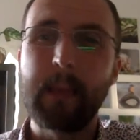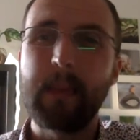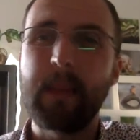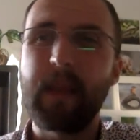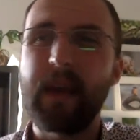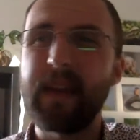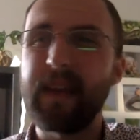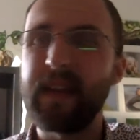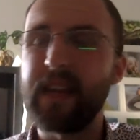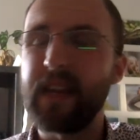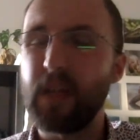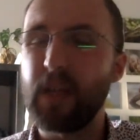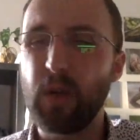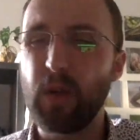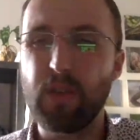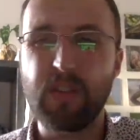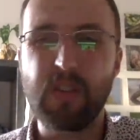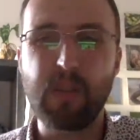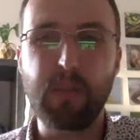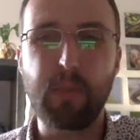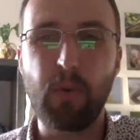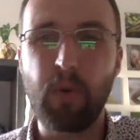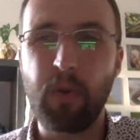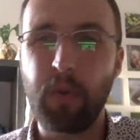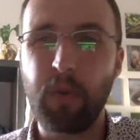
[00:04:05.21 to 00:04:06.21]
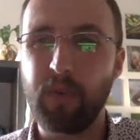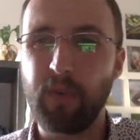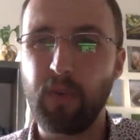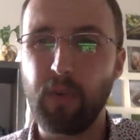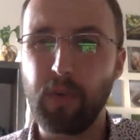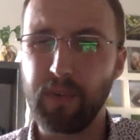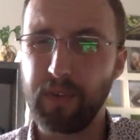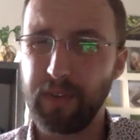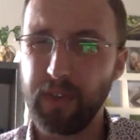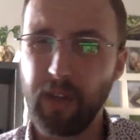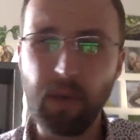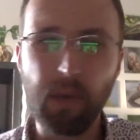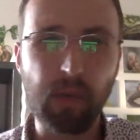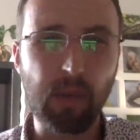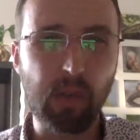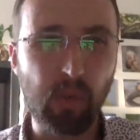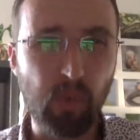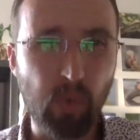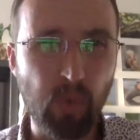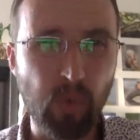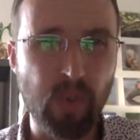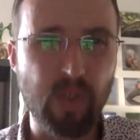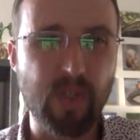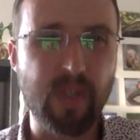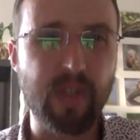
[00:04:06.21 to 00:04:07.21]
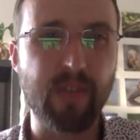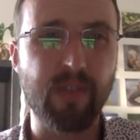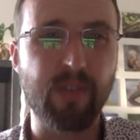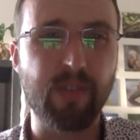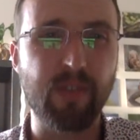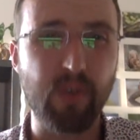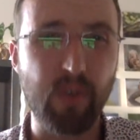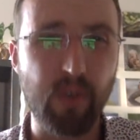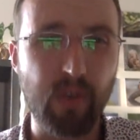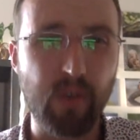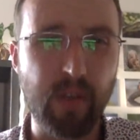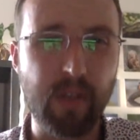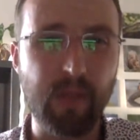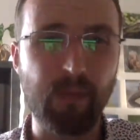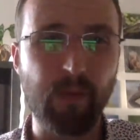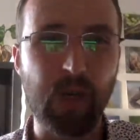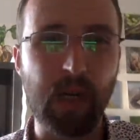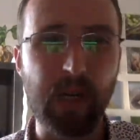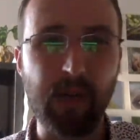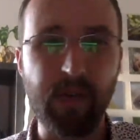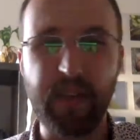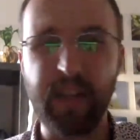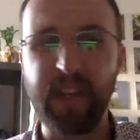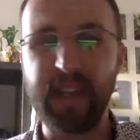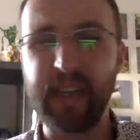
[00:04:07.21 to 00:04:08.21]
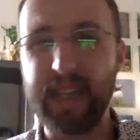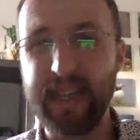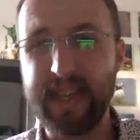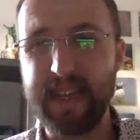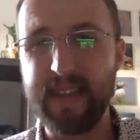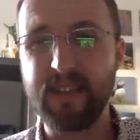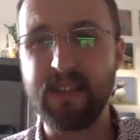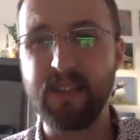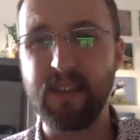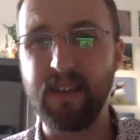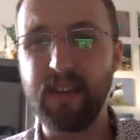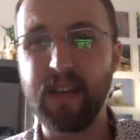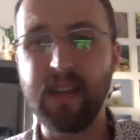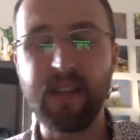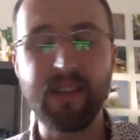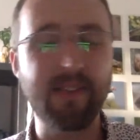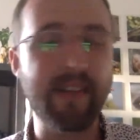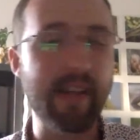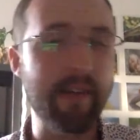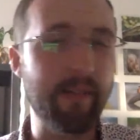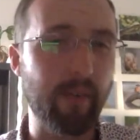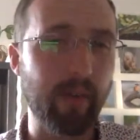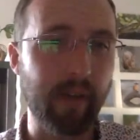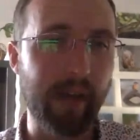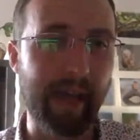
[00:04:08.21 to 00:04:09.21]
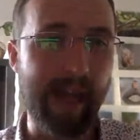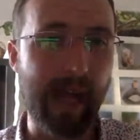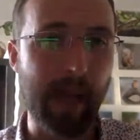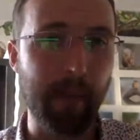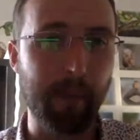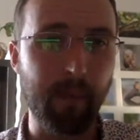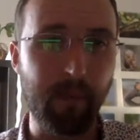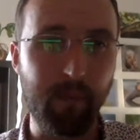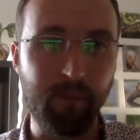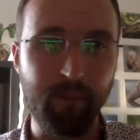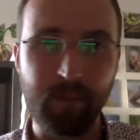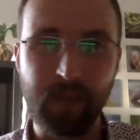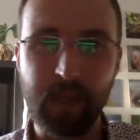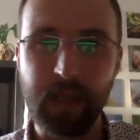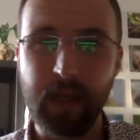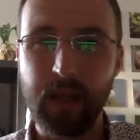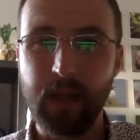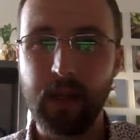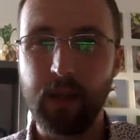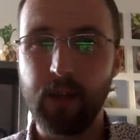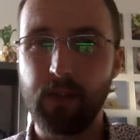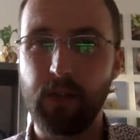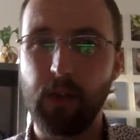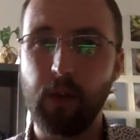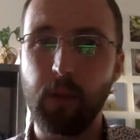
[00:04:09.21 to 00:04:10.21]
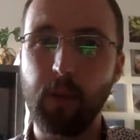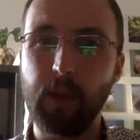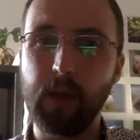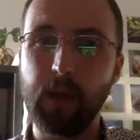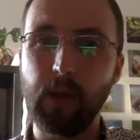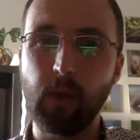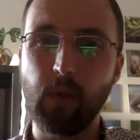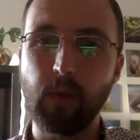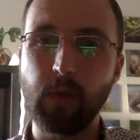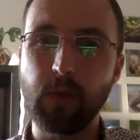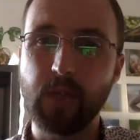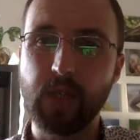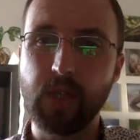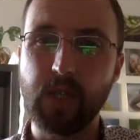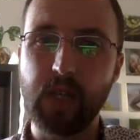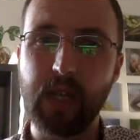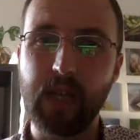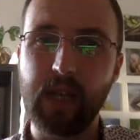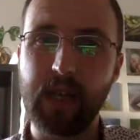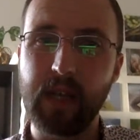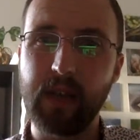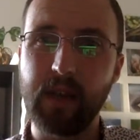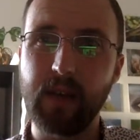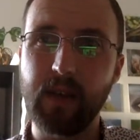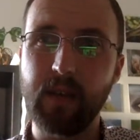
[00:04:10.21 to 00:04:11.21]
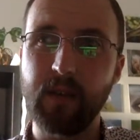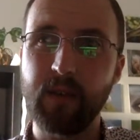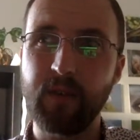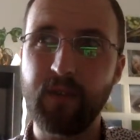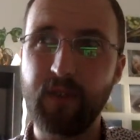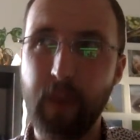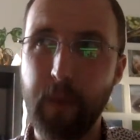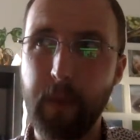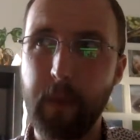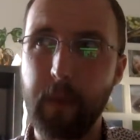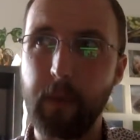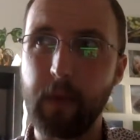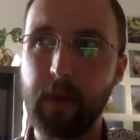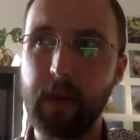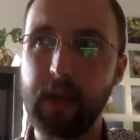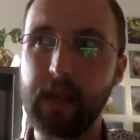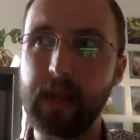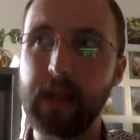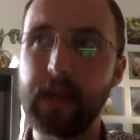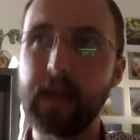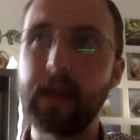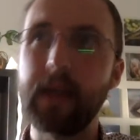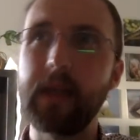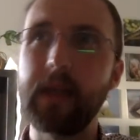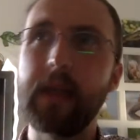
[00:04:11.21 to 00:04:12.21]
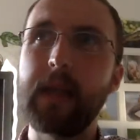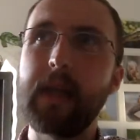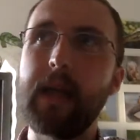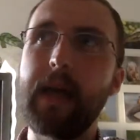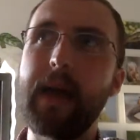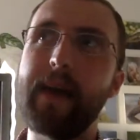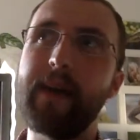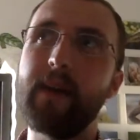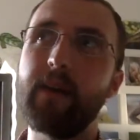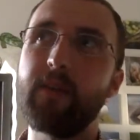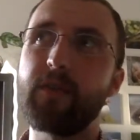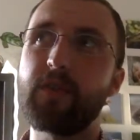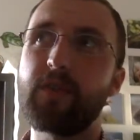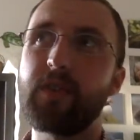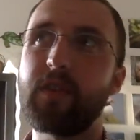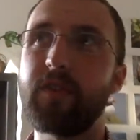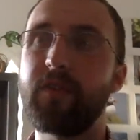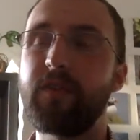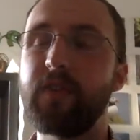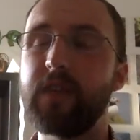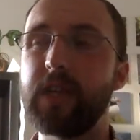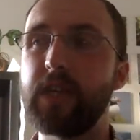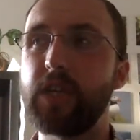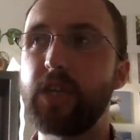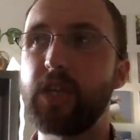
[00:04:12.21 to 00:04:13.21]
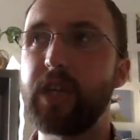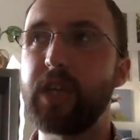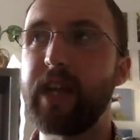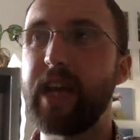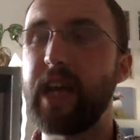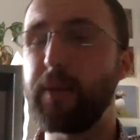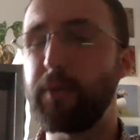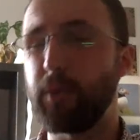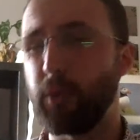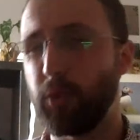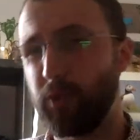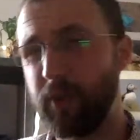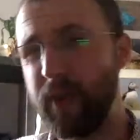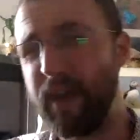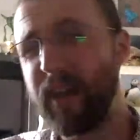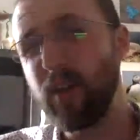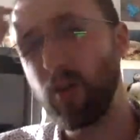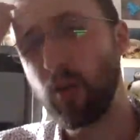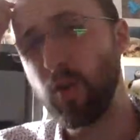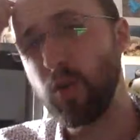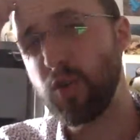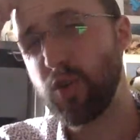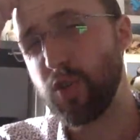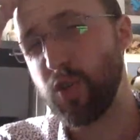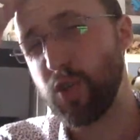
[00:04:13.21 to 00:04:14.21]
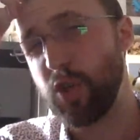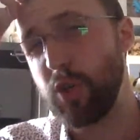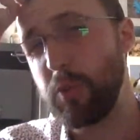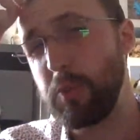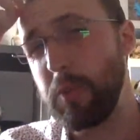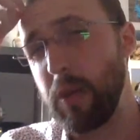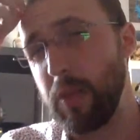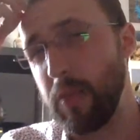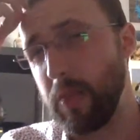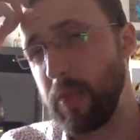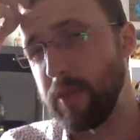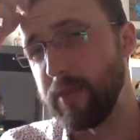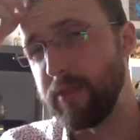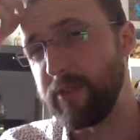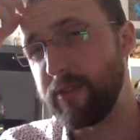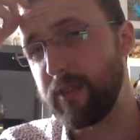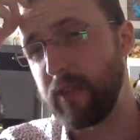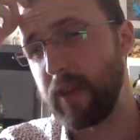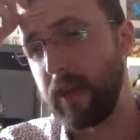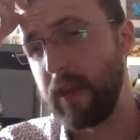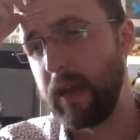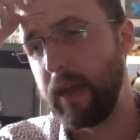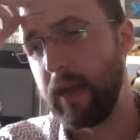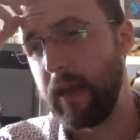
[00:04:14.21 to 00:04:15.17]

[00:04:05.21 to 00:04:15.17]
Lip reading: And then it got to the point where I thought, if I don't launch this sooner rather than later, it's never going to happen. So we launched in February and obviously finished in April. So it had a good 2 months.